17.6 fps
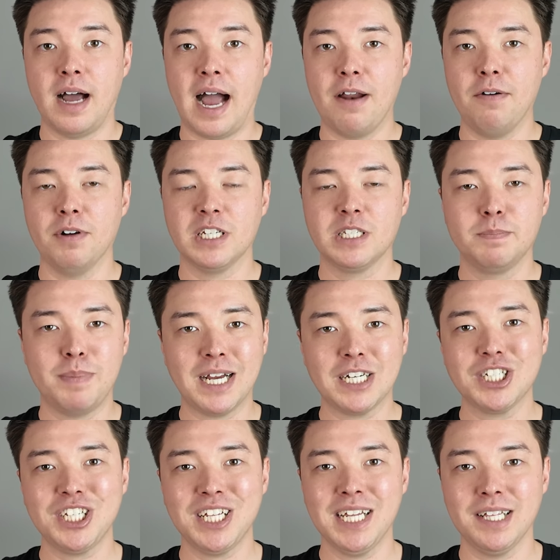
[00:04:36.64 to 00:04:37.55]
I
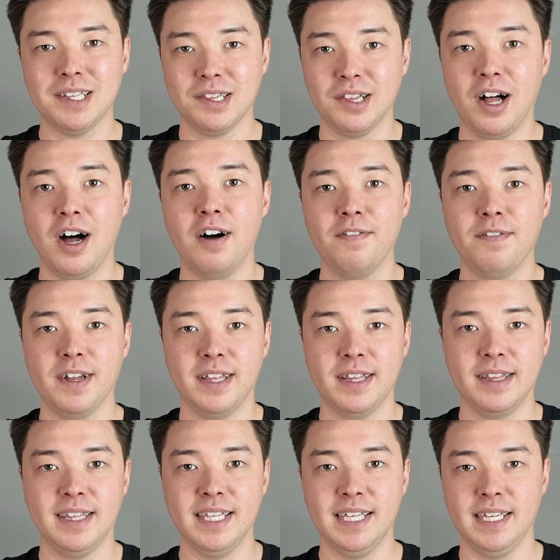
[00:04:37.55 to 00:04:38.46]
especially love
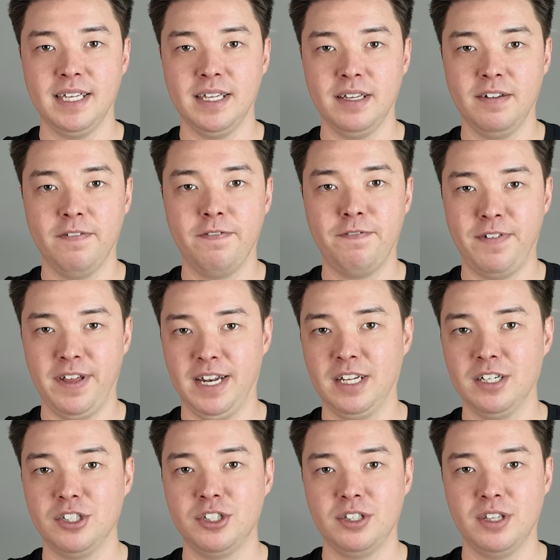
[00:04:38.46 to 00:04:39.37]
the
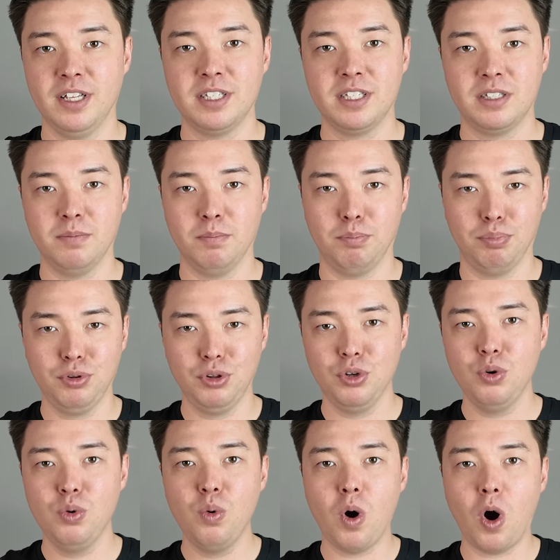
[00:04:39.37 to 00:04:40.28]
finish. This
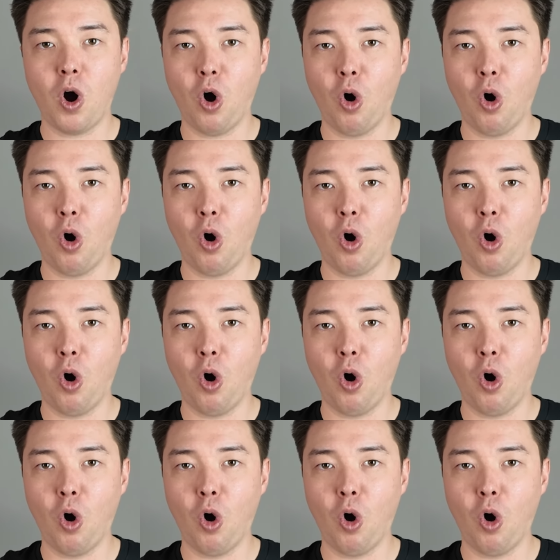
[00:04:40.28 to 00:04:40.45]
blue